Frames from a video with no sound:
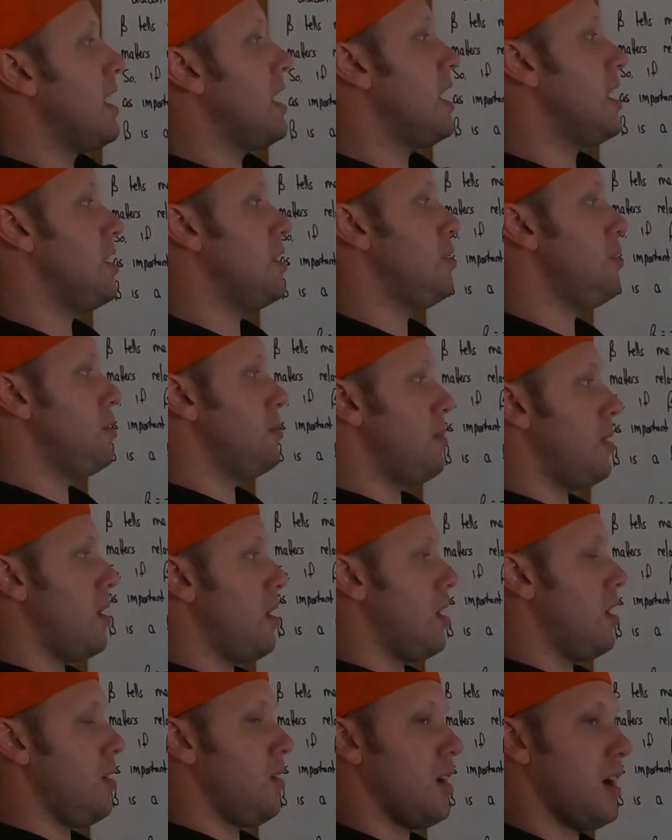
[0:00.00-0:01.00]
got to do
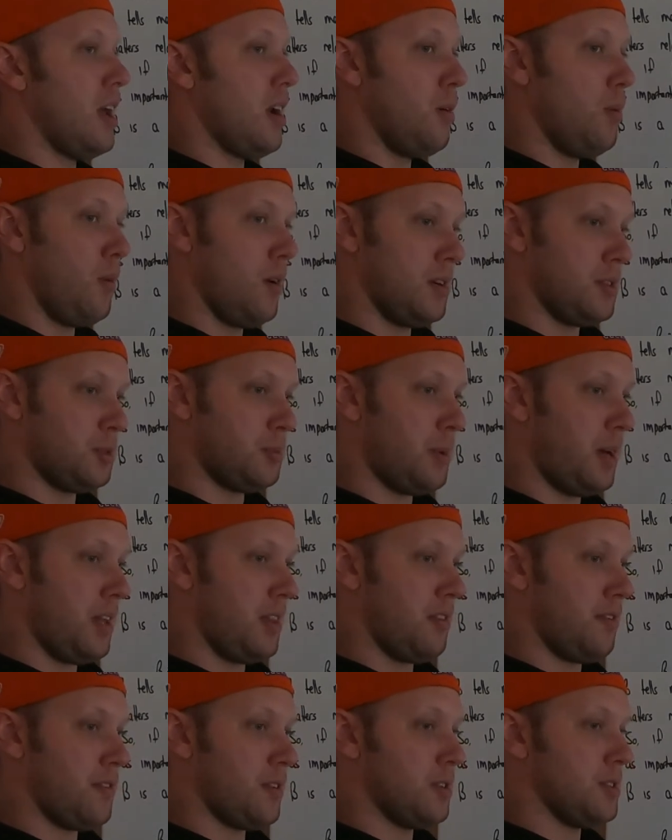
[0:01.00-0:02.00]
tomorrow, and I don't want to spend
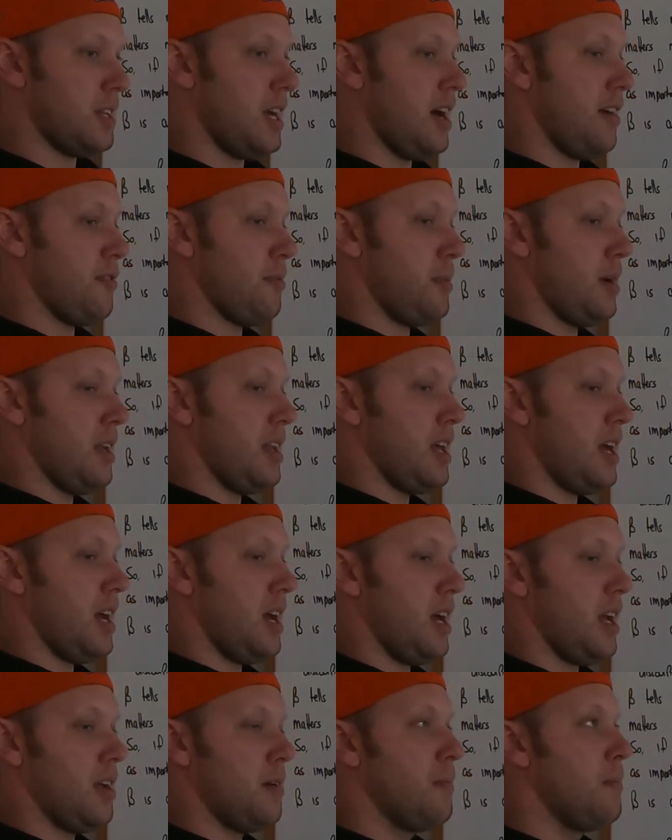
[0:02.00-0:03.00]
the first half of my
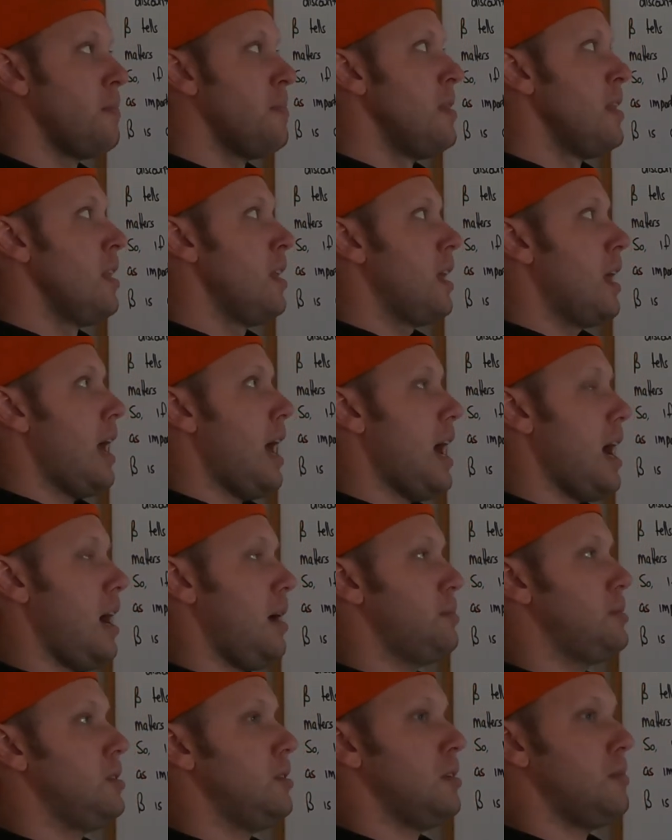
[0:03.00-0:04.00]
day
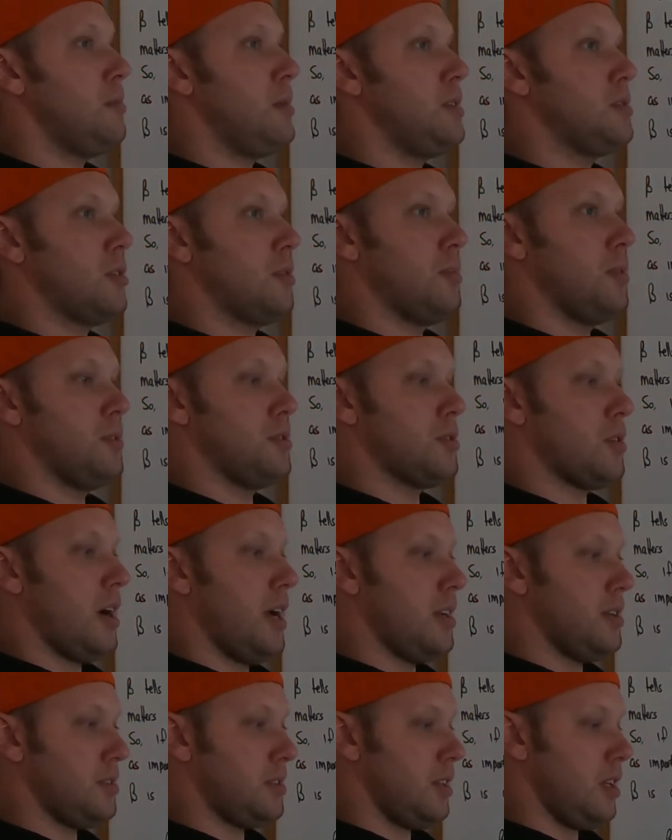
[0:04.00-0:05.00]
absolutely miserable
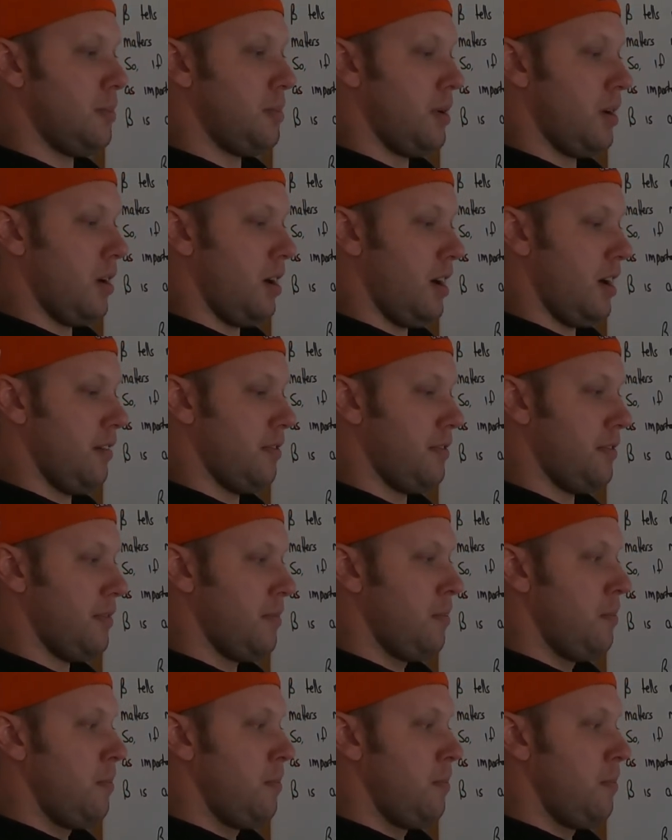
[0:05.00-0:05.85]
trying to sleep it off,